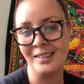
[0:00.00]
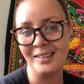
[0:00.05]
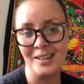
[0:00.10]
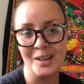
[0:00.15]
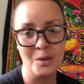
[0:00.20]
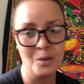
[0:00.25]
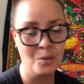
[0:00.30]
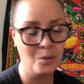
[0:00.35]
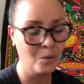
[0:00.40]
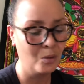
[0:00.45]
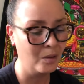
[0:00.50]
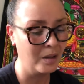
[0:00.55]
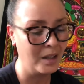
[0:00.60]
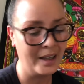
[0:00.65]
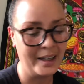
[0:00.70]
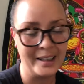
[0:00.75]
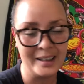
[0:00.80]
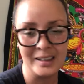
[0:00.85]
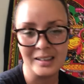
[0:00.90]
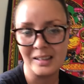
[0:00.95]
No,
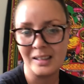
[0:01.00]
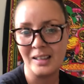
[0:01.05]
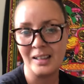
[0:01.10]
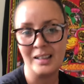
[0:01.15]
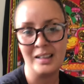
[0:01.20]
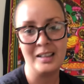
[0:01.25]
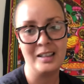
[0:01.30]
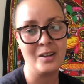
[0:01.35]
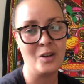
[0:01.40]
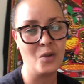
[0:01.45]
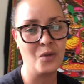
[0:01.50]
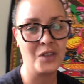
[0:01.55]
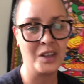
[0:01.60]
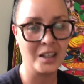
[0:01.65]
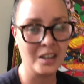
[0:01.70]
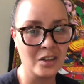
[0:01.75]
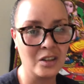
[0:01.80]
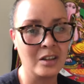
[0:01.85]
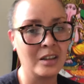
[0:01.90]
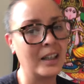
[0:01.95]
like, you know,
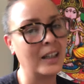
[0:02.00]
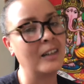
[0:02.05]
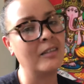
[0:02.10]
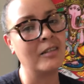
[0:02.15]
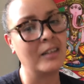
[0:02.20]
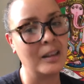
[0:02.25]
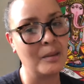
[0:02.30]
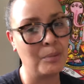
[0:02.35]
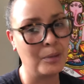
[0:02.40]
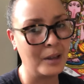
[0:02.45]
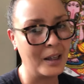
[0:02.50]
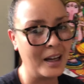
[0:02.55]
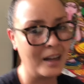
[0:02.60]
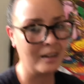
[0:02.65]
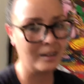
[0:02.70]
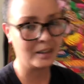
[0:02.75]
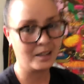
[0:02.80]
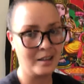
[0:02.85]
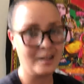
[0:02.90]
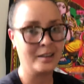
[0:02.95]
things you can't really
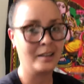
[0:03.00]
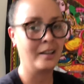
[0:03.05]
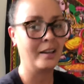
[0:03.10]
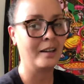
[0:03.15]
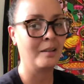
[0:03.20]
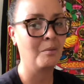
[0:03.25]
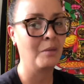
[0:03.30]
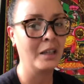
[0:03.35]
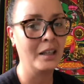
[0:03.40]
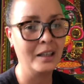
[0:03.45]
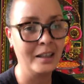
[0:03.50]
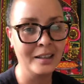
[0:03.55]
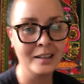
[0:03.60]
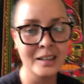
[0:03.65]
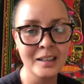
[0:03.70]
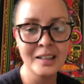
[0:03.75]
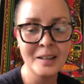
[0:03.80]
pronounce unless like me and